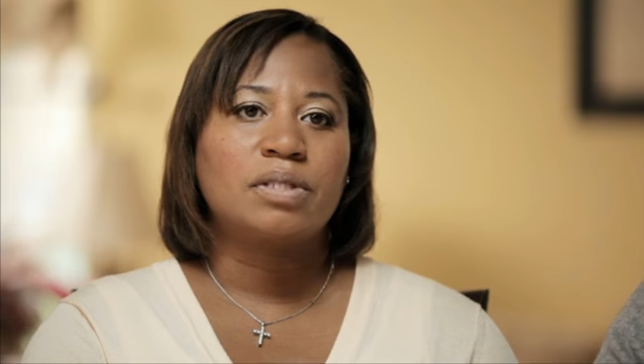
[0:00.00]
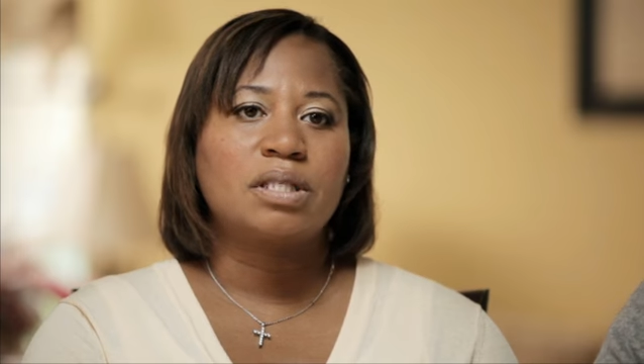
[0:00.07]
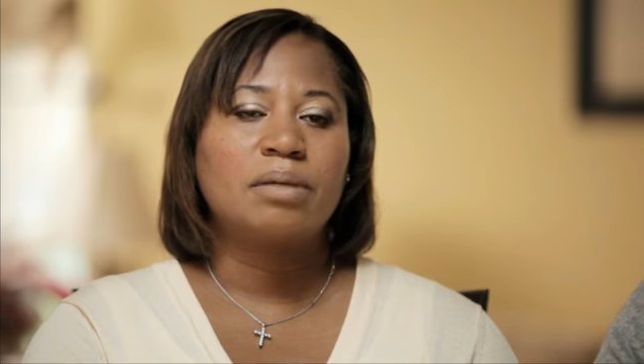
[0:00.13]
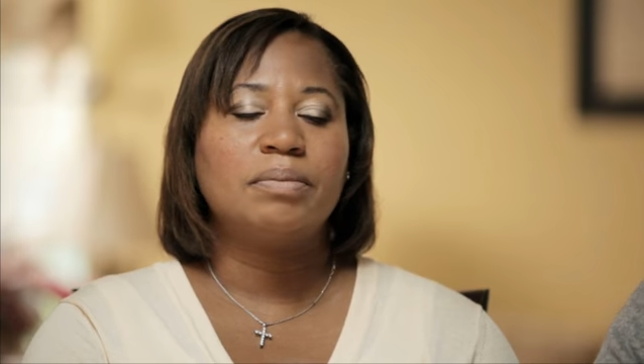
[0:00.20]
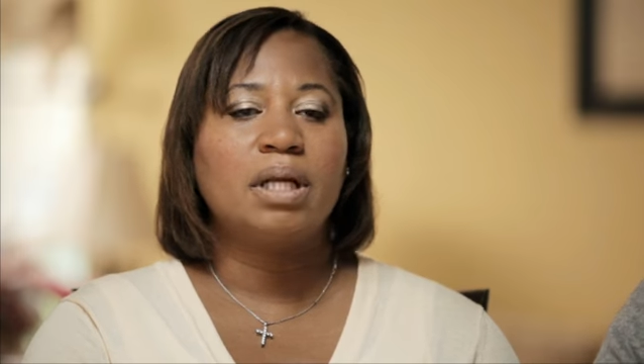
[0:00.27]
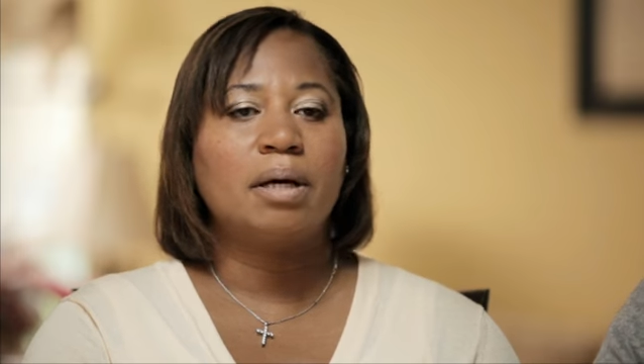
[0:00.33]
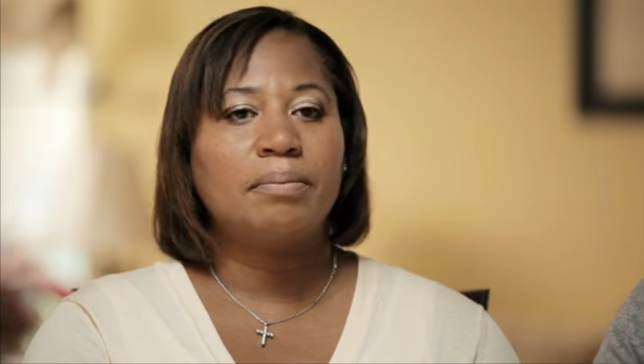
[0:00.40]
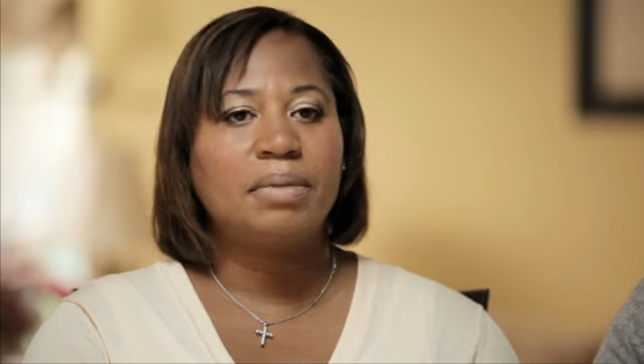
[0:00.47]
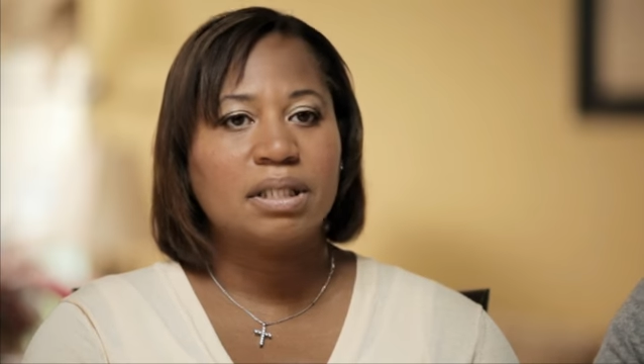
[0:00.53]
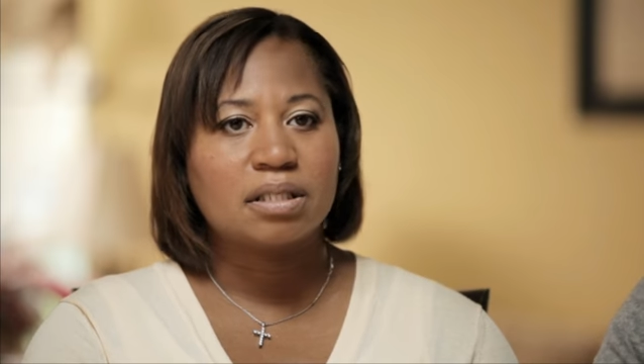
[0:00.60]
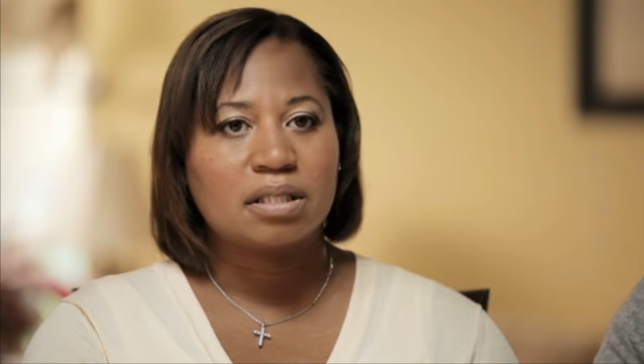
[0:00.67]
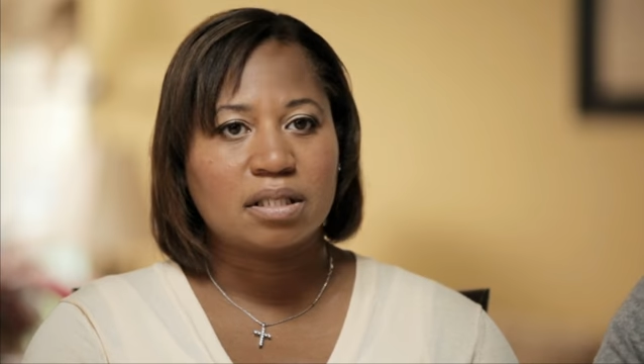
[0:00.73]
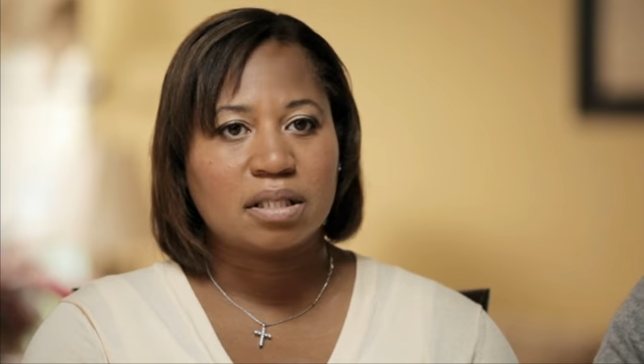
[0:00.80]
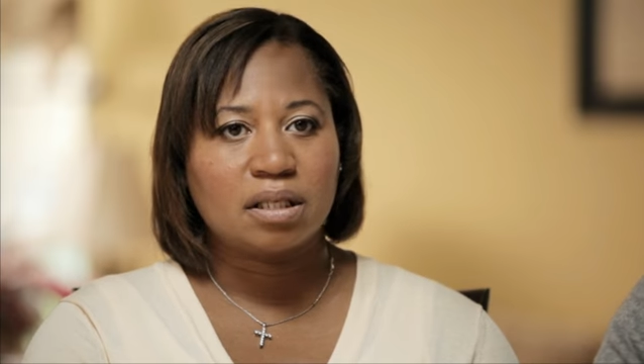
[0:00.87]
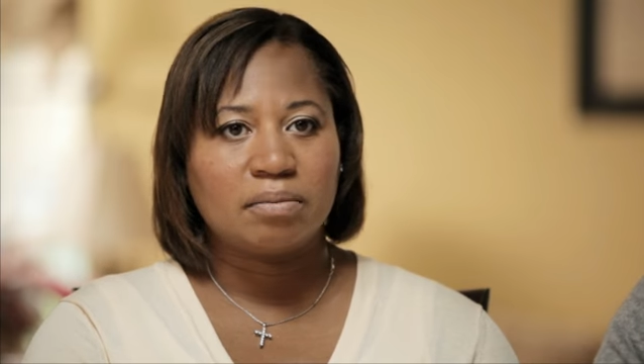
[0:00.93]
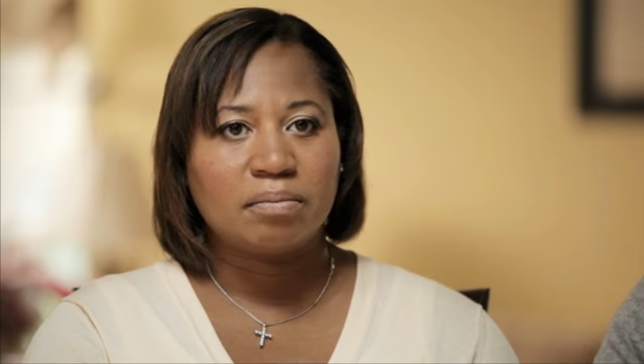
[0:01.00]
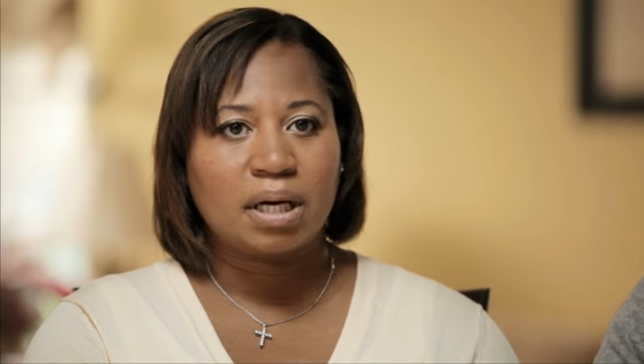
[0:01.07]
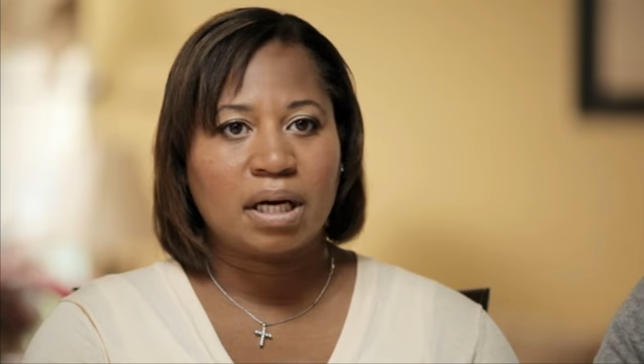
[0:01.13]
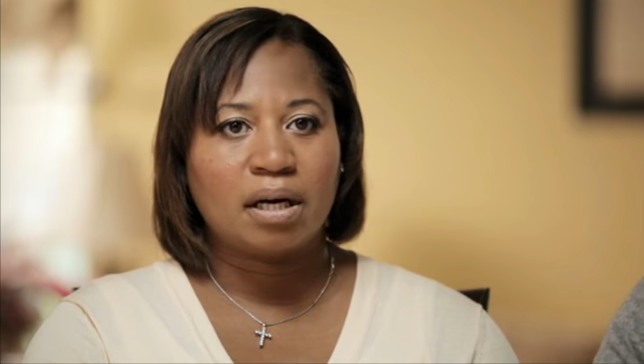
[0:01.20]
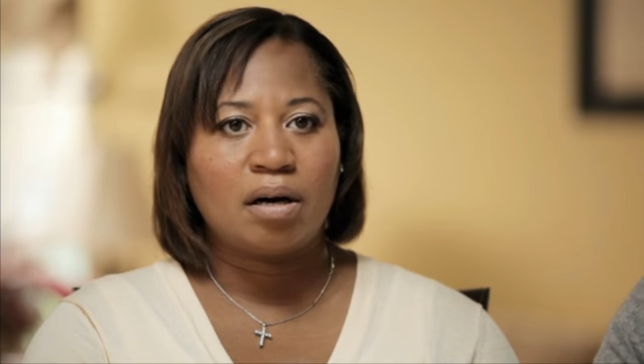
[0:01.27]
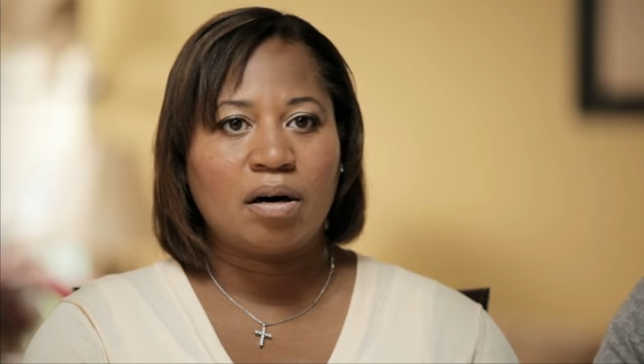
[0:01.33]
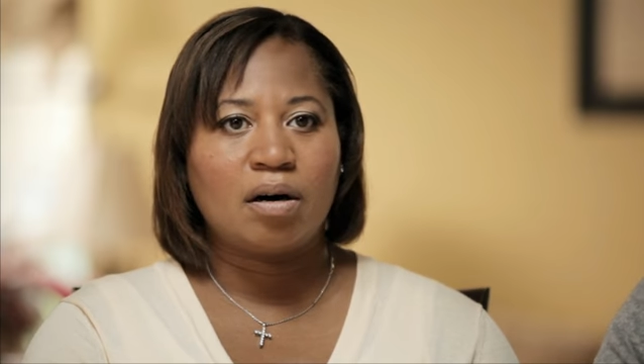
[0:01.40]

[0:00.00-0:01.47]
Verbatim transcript: some numbness in my